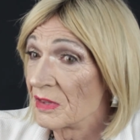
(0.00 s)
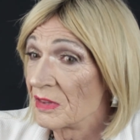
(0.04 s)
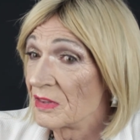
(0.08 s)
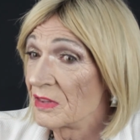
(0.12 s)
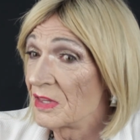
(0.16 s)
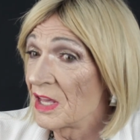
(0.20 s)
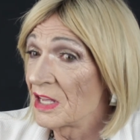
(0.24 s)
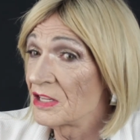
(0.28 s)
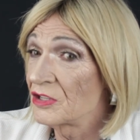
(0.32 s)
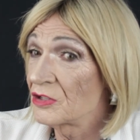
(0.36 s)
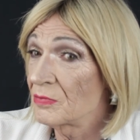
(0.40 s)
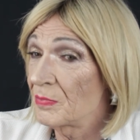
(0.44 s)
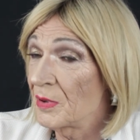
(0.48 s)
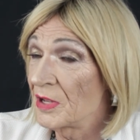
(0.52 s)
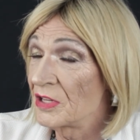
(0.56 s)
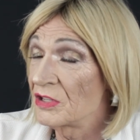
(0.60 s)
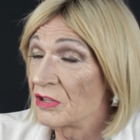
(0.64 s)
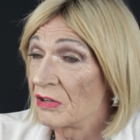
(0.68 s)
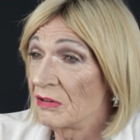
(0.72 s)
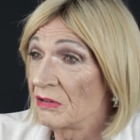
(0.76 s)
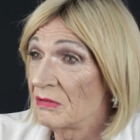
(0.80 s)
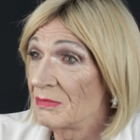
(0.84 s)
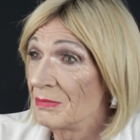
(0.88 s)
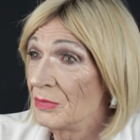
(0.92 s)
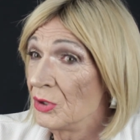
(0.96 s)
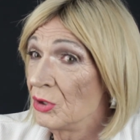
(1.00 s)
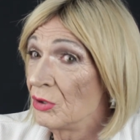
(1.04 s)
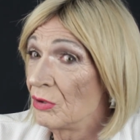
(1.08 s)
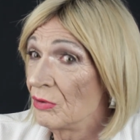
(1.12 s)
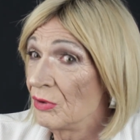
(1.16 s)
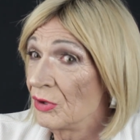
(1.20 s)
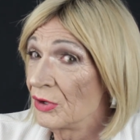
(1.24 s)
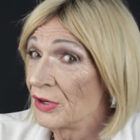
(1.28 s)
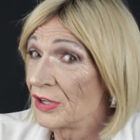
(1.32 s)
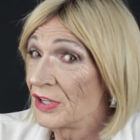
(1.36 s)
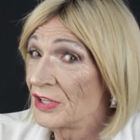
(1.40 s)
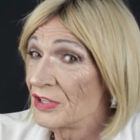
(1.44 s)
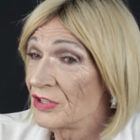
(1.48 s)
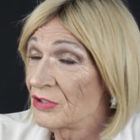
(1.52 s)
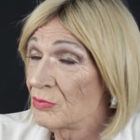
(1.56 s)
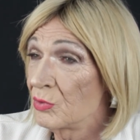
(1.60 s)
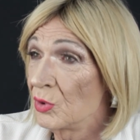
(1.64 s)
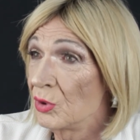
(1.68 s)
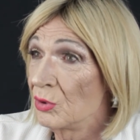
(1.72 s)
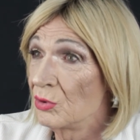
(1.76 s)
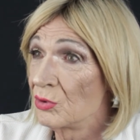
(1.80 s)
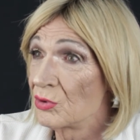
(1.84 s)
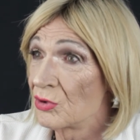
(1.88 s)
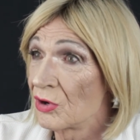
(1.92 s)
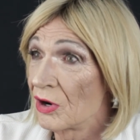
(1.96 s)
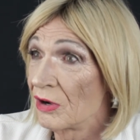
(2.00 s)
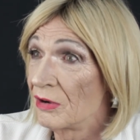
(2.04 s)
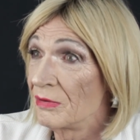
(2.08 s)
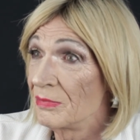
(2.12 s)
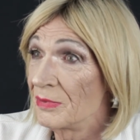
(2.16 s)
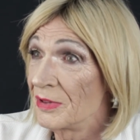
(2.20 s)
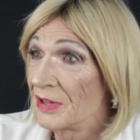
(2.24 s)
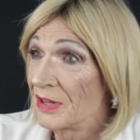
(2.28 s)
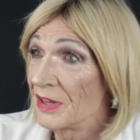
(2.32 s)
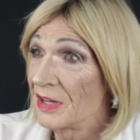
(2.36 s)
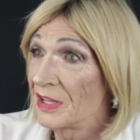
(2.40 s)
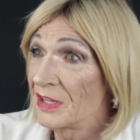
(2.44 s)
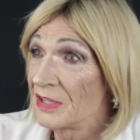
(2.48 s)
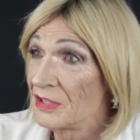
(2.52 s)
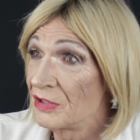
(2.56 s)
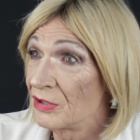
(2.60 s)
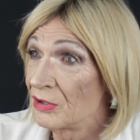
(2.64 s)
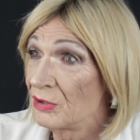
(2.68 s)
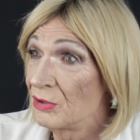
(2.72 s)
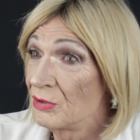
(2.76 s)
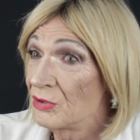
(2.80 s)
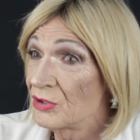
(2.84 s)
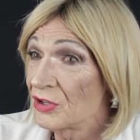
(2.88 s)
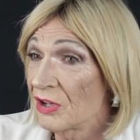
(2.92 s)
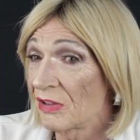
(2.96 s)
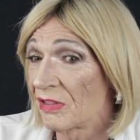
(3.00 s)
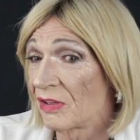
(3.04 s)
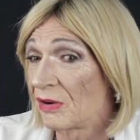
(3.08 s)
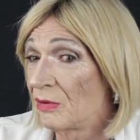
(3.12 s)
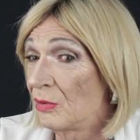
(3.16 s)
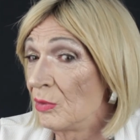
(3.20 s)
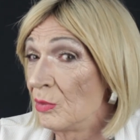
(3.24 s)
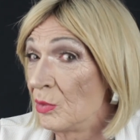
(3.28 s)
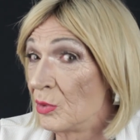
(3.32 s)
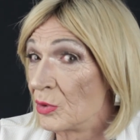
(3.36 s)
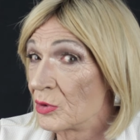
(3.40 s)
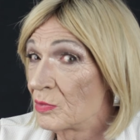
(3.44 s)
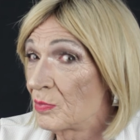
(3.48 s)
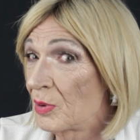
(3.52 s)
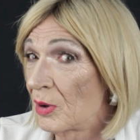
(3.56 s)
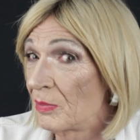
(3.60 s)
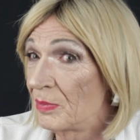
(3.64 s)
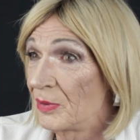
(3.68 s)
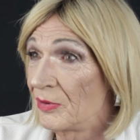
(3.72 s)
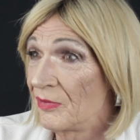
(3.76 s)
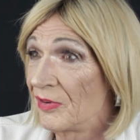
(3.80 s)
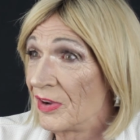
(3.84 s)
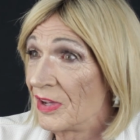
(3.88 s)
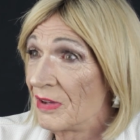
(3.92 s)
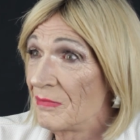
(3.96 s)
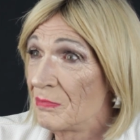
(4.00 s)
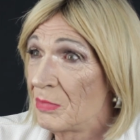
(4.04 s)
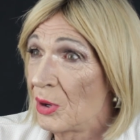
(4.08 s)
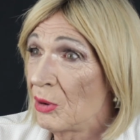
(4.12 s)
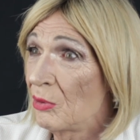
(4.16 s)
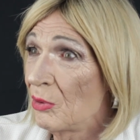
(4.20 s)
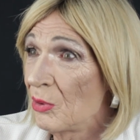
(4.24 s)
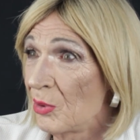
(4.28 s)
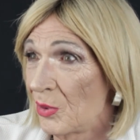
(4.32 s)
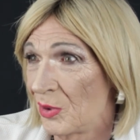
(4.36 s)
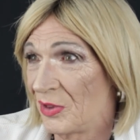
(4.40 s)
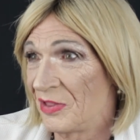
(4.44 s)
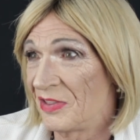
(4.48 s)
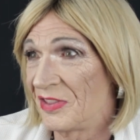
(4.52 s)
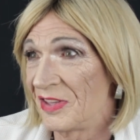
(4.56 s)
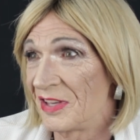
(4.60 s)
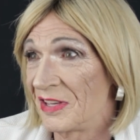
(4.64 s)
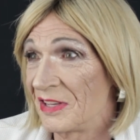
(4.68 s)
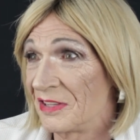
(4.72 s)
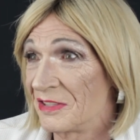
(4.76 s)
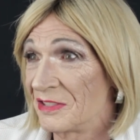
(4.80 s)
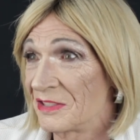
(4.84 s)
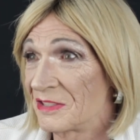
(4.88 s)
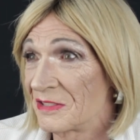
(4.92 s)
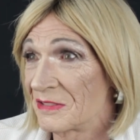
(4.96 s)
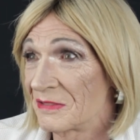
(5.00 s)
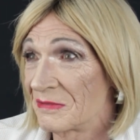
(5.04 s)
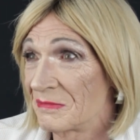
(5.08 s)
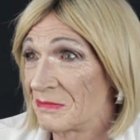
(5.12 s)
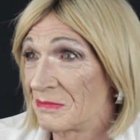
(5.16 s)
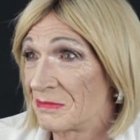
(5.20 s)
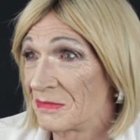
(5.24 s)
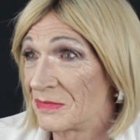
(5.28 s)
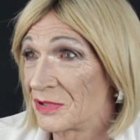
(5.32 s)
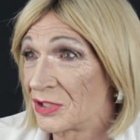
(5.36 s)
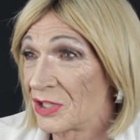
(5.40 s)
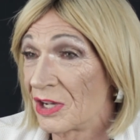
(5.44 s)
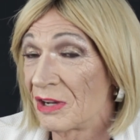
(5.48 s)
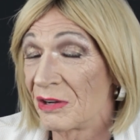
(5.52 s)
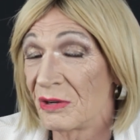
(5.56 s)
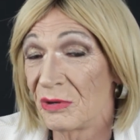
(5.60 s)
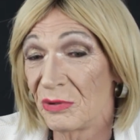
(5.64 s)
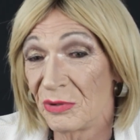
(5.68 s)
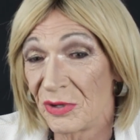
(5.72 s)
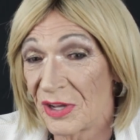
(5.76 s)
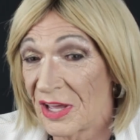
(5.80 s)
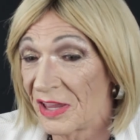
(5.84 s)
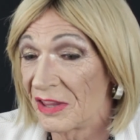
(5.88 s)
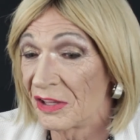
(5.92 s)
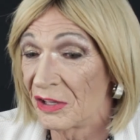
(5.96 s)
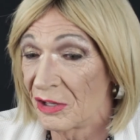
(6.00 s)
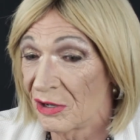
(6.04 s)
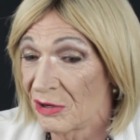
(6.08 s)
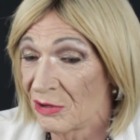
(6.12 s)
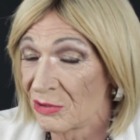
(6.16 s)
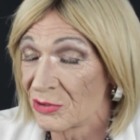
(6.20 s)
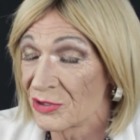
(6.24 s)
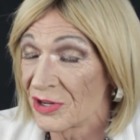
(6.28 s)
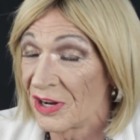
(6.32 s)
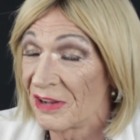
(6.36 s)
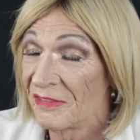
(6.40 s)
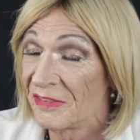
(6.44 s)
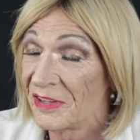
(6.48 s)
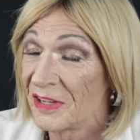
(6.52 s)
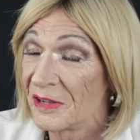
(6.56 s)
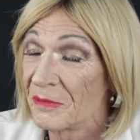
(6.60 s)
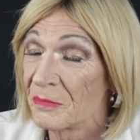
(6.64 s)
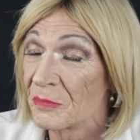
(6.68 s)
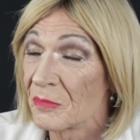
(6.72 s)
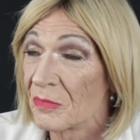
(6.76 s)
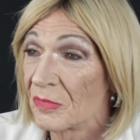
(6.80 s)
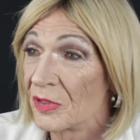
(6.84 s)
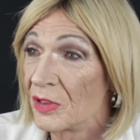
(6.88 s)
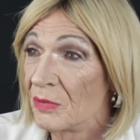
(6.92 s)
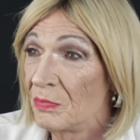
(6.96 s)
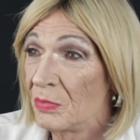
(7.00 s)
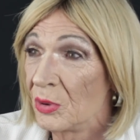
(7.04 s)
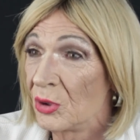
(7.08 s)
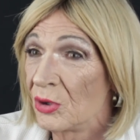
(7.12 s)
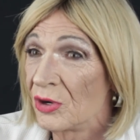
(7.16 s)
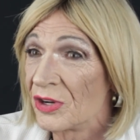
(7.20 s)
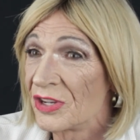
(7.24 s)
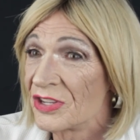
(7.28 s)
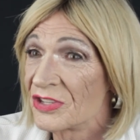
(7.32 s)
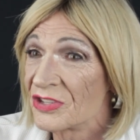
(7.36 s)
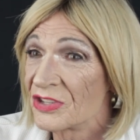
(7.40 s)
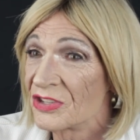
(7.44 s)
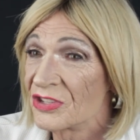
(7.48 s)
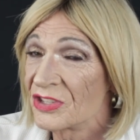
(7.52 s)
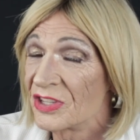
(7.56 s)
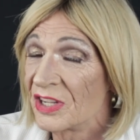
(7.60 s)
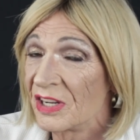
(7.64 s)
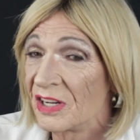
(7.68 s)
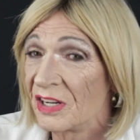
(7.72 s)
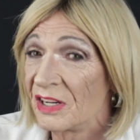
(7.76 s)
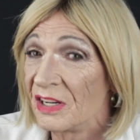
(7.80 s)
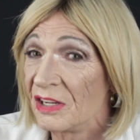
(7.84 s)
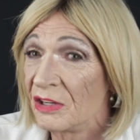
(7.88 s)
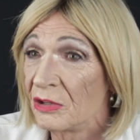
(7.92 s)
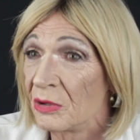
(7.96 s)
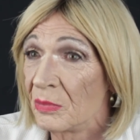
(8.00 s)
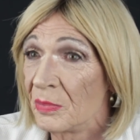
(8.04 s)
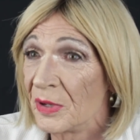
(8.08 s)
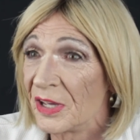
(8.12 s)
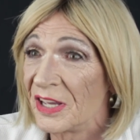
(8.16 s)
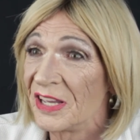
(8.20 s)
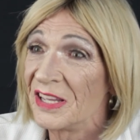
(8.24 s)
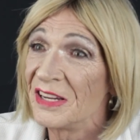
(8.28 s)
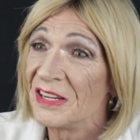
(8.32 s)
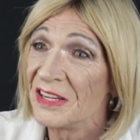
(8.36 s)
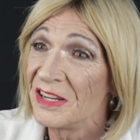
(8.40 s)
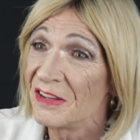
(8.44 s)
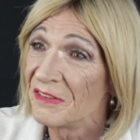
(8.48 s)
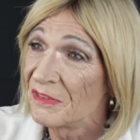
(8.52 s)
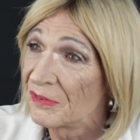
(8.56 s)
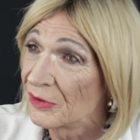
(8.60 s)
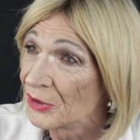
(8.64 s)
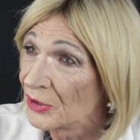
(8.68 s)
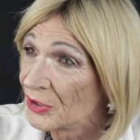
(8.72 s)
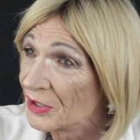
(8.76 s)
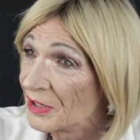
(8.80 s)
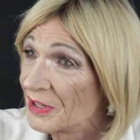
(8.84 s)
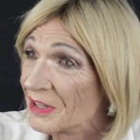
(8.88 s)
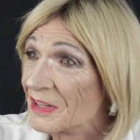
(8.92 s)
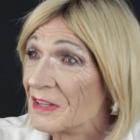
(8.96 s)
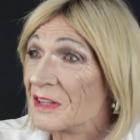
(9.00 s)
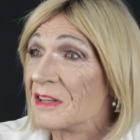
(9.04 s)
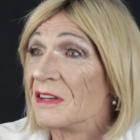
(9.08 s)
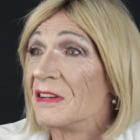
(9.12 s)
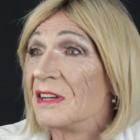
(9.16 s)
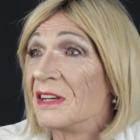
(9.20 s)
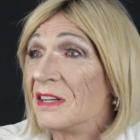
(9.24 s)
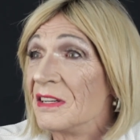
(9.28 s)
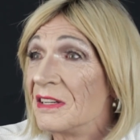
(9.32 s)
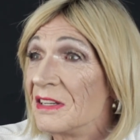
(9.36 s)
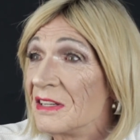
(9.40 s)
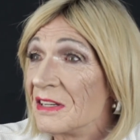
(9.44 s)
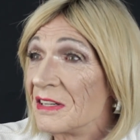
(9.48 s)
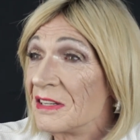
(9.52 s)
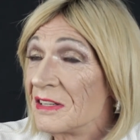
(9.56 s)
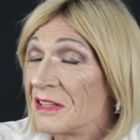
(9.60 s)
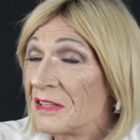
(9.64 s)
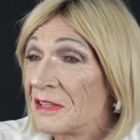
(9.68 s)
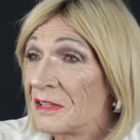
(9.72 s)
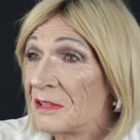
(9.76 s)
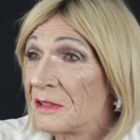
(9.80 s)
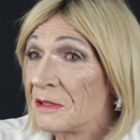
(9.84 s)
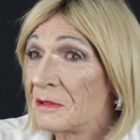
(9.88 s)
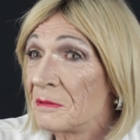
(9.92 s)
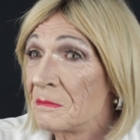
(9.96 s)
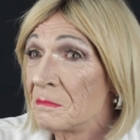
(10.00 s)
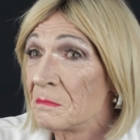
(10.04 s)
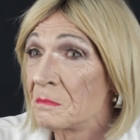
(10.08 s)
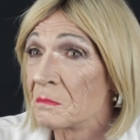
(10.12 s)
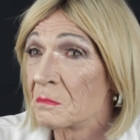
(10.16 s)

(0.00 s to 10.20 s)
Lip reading: Dad spends a lot more on his wardrobe than they do, so they're always popping around borrowing things. So yeah, the girls love it. The boys are still a little bit indifferent, but